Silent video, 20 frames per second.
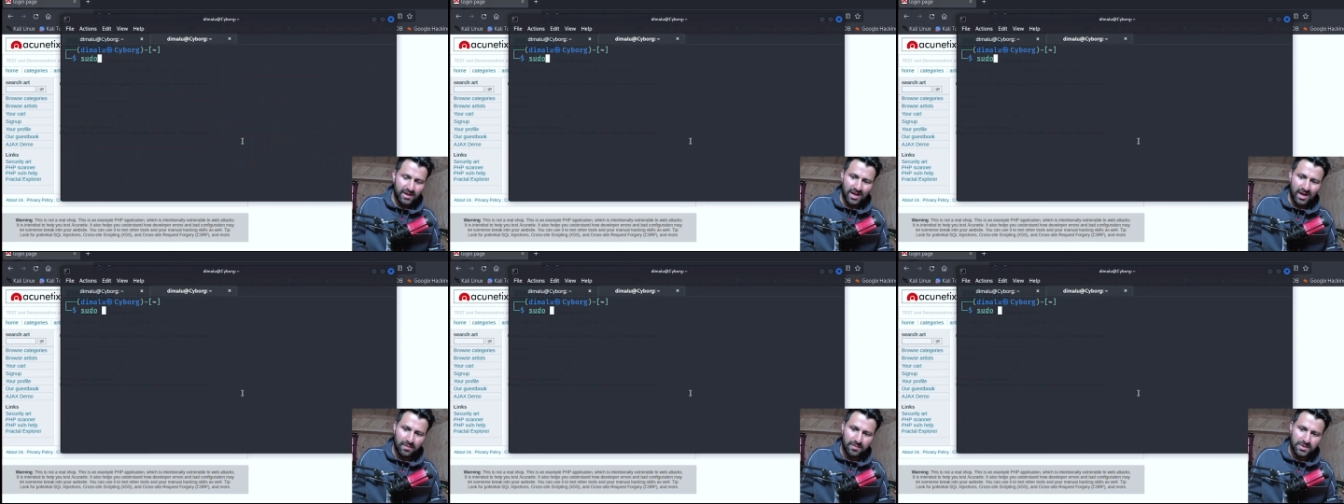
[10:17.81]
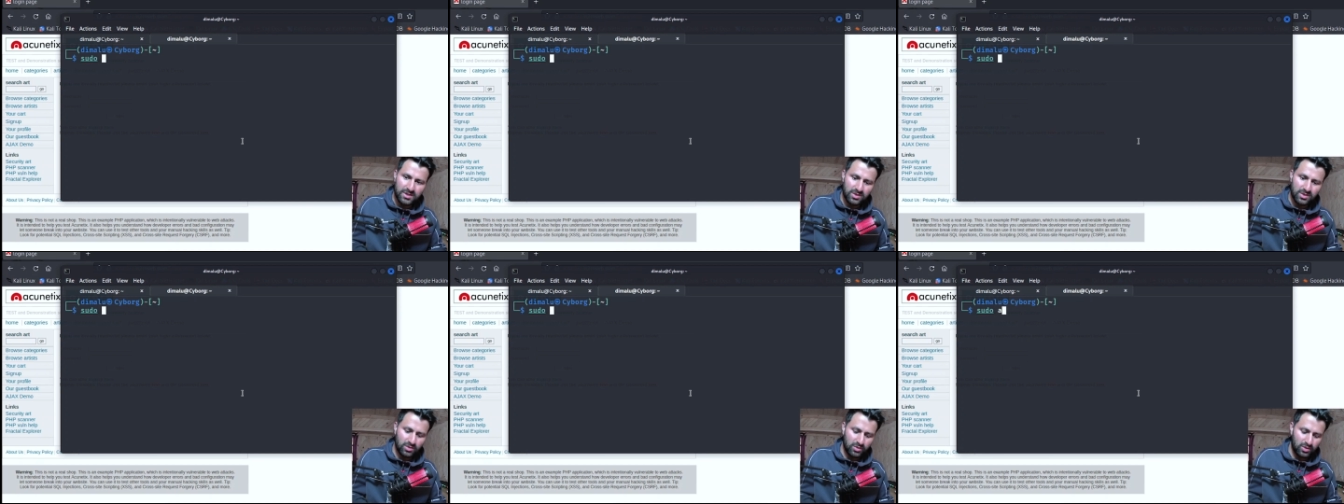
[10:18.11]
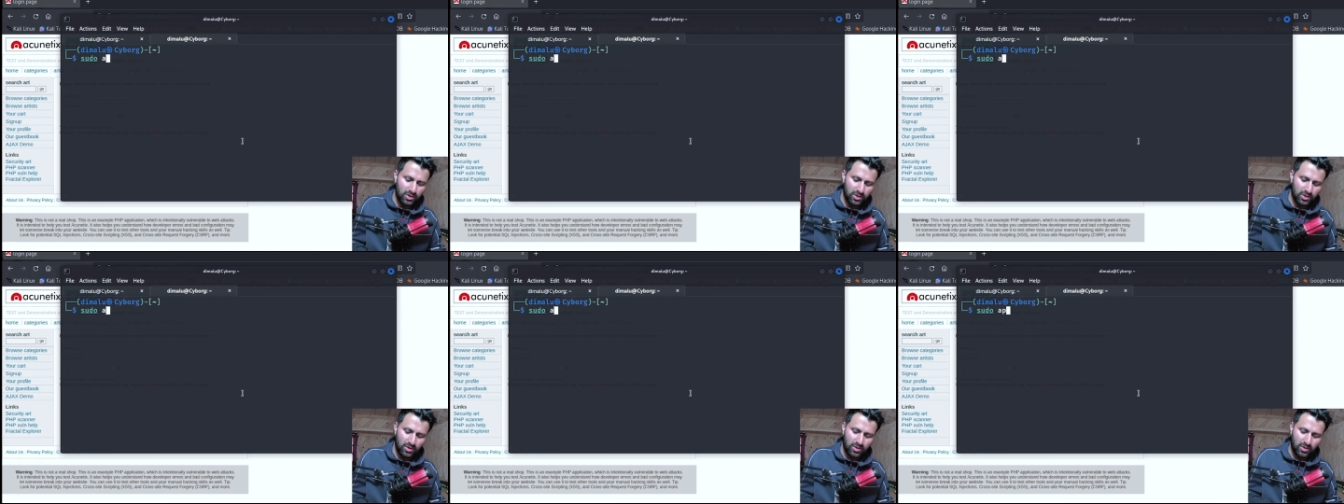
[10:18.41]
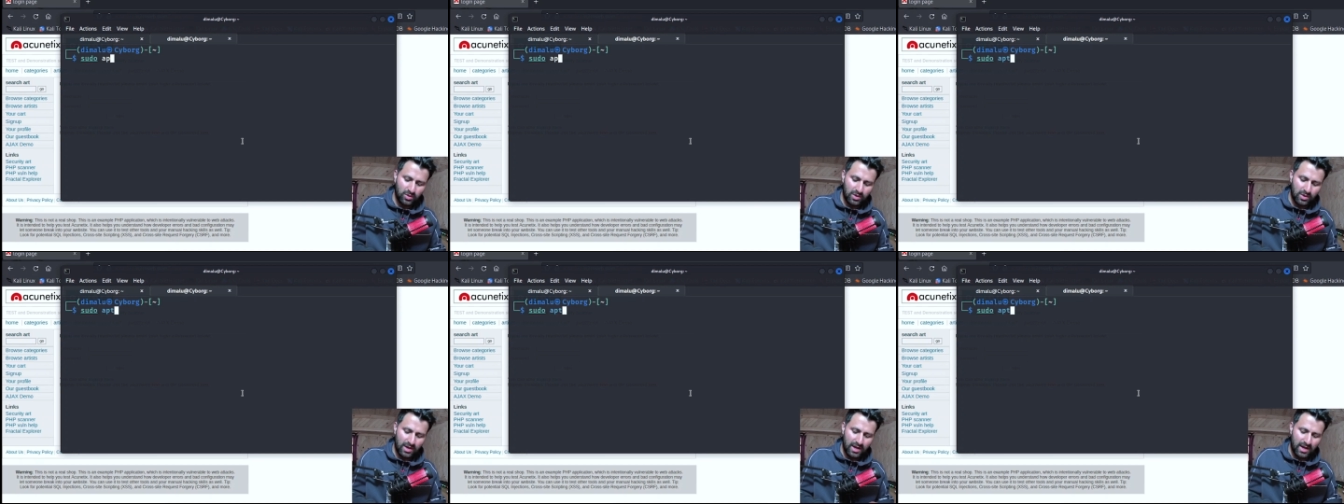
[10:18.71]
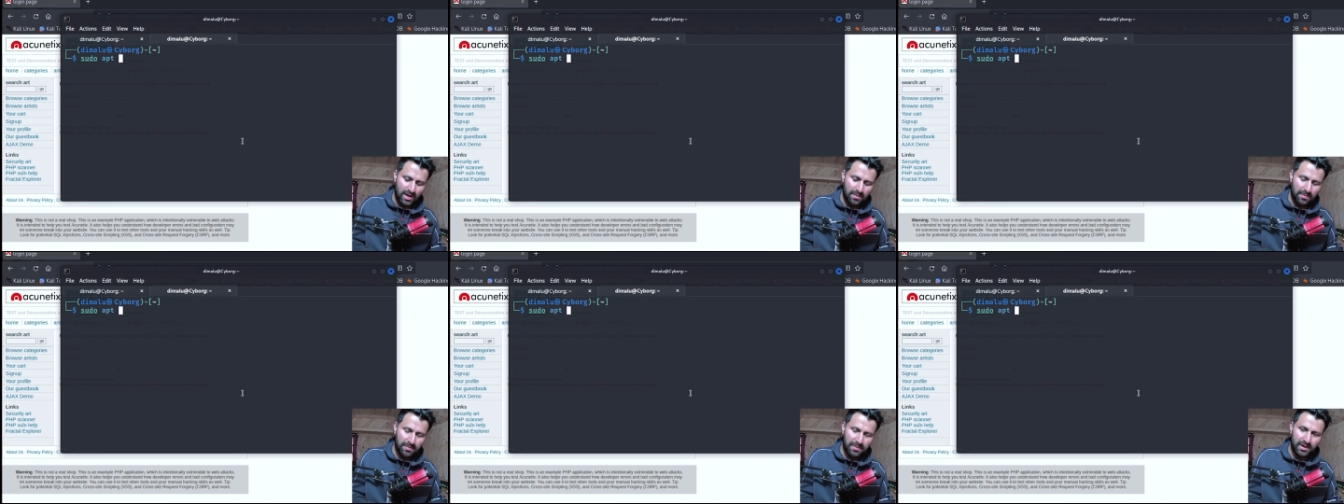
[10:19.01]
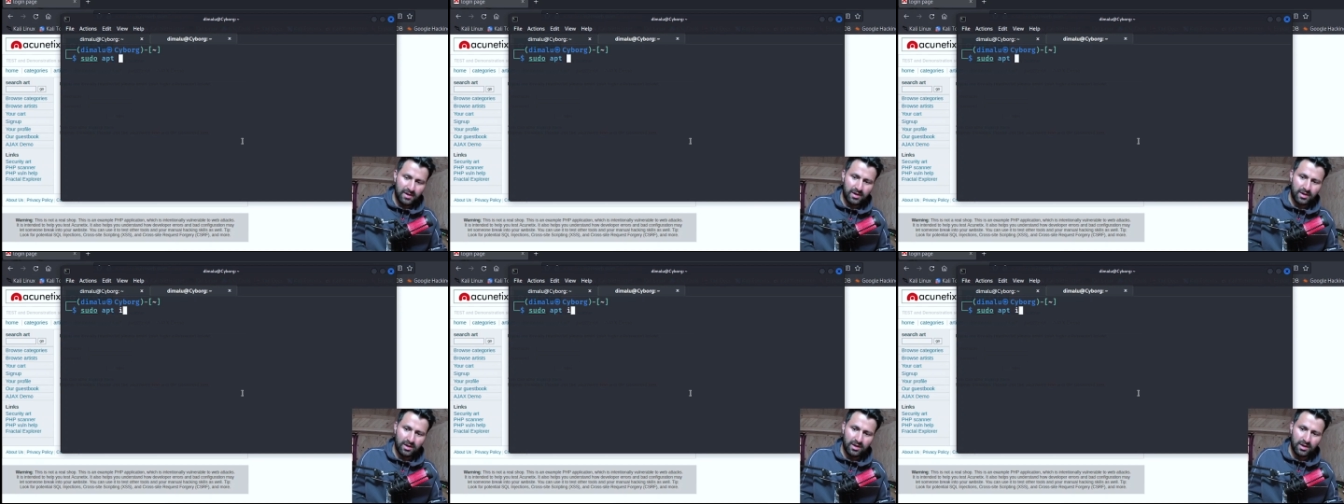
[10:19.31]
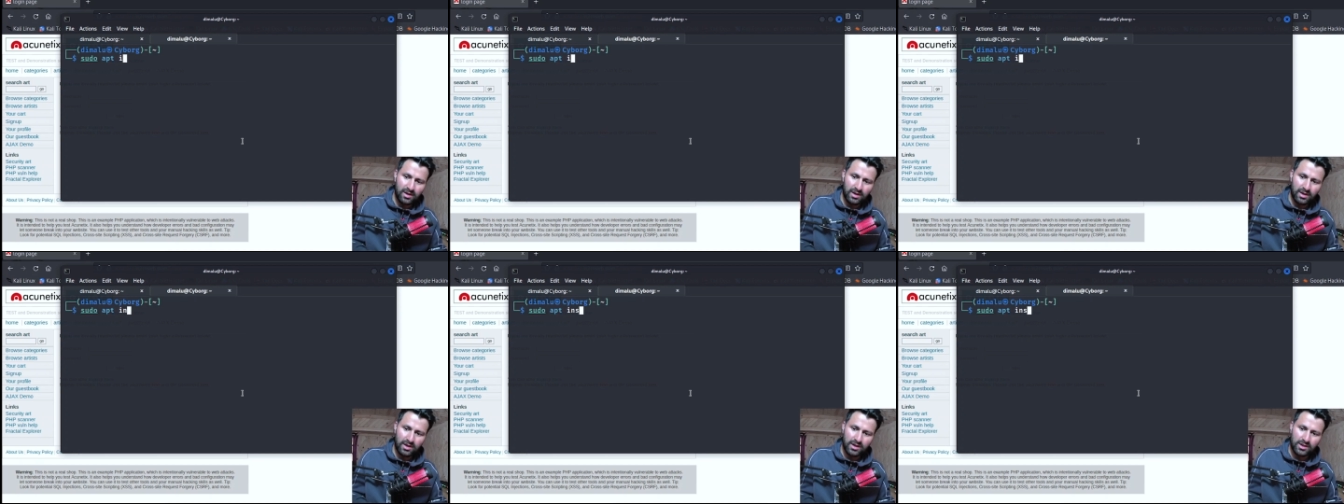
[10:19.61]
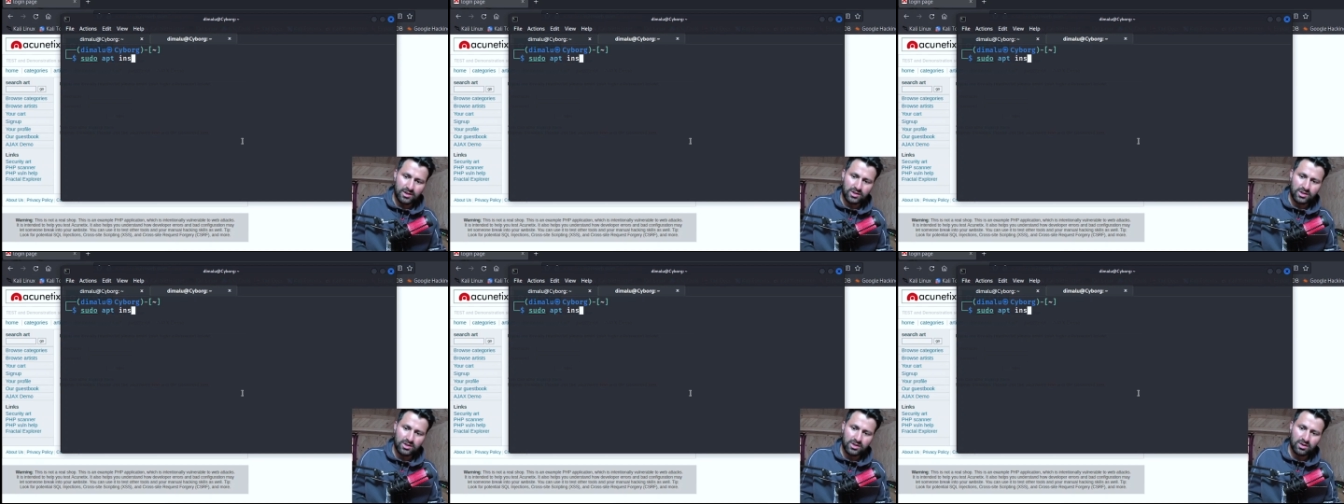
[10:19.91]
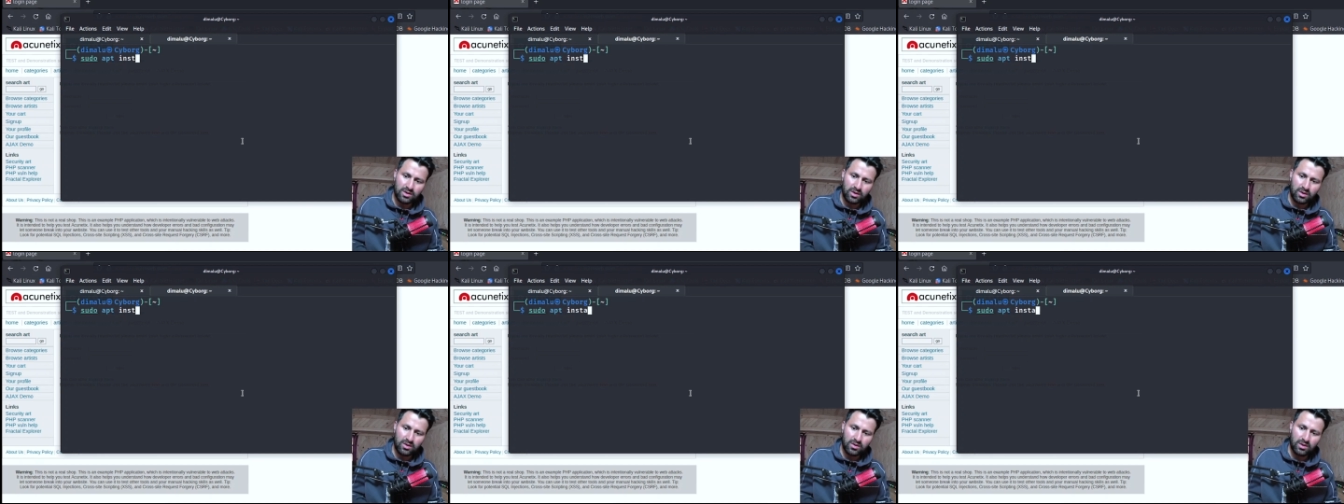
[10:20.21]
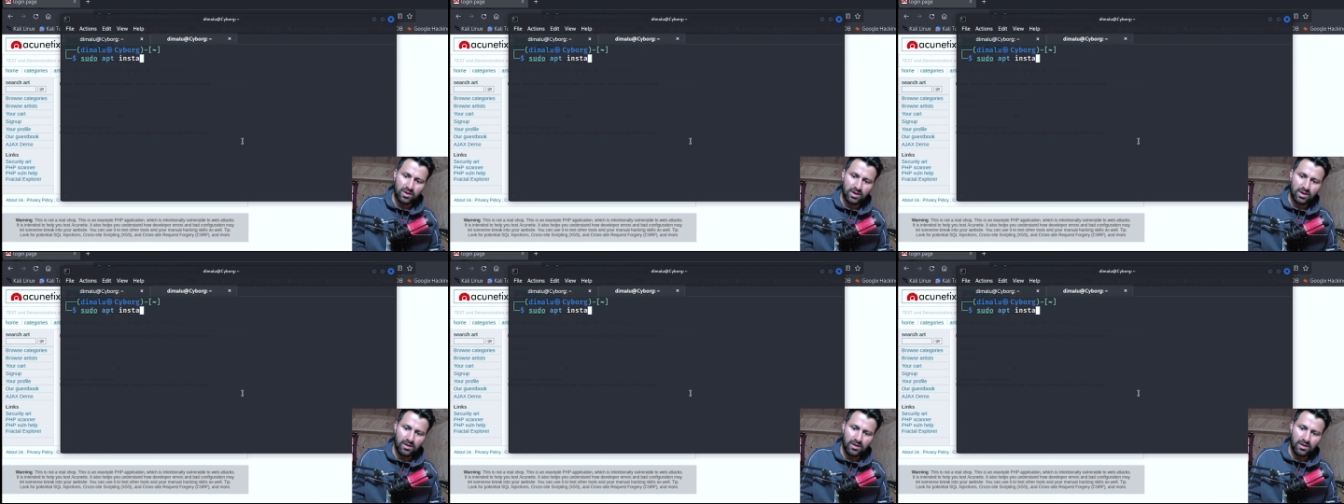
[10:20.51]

type sudo apt install